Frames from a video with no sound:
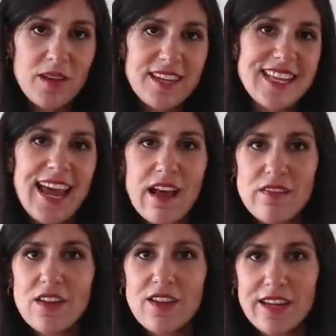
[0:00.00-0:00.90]
because they
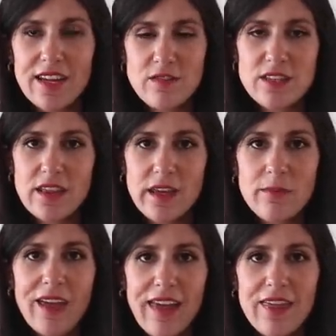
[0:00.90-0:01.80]
have a lot of give to
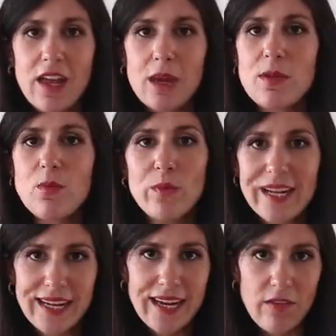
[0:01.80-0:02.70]
them and they're going to be
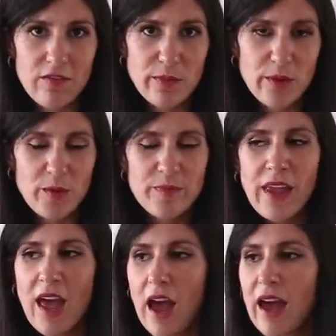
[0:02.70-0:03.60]
really comfortable.
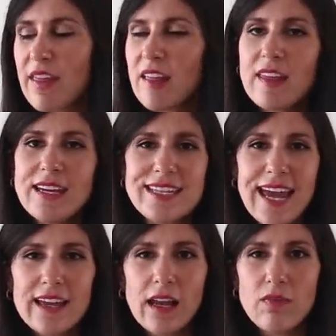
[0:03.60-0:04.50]
I think the
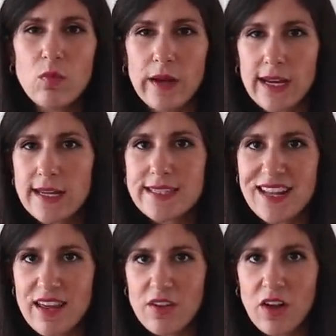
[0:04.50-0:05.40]
Dayglow re-knits
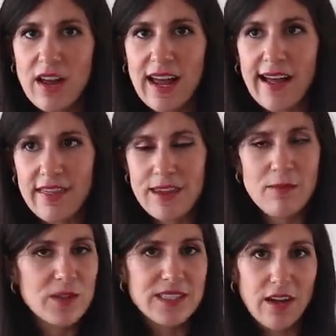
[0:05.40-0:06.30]
that I've got are
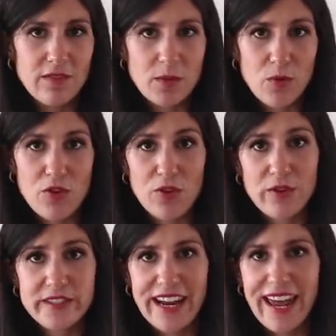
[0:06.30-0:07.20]
the most comfortable
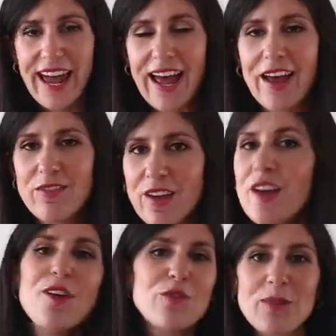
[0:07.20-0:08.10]
shoes that I have
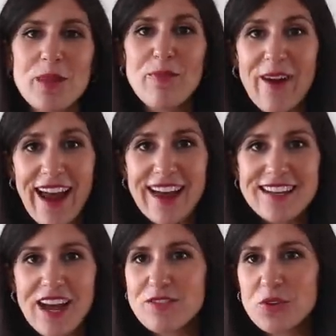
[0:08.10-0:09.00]
from the
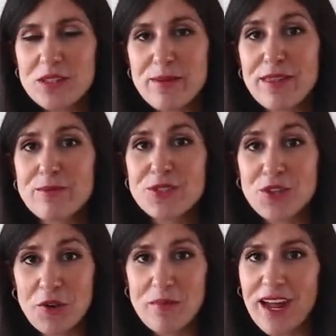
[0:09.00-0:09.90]
brand. I've talked about them
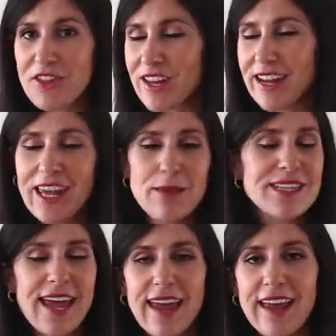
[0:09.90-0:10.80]
so much, and I
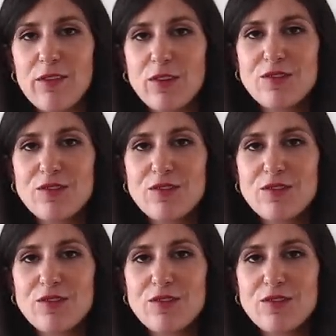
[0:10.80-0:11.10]
keep saying if